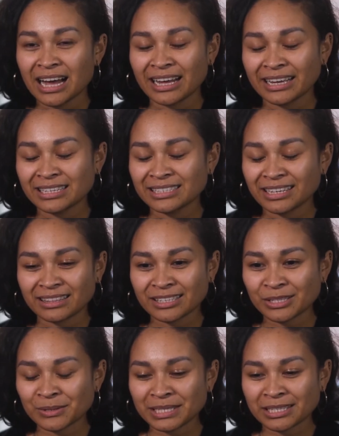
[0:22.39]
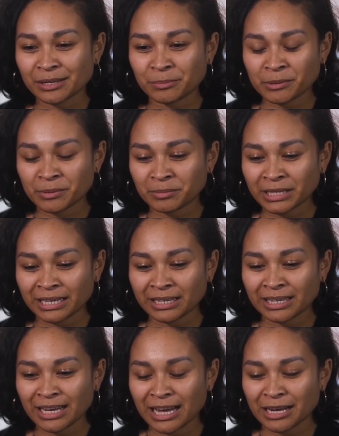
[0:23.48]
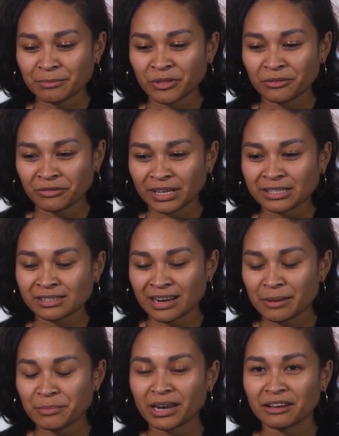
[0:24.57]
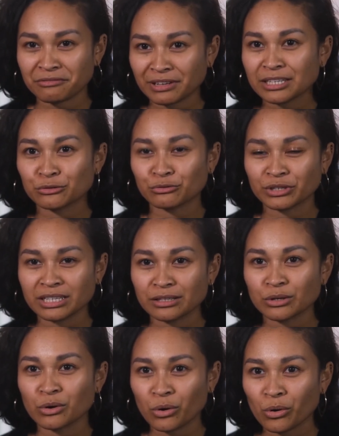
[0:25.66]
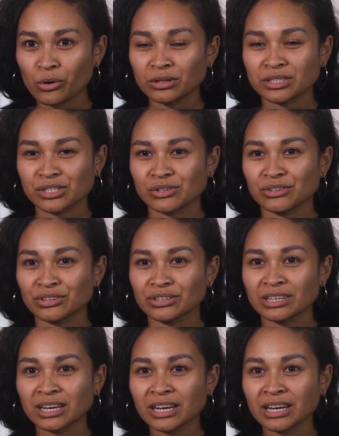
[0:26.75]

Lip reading: and this was probably the first time that I felt a real call to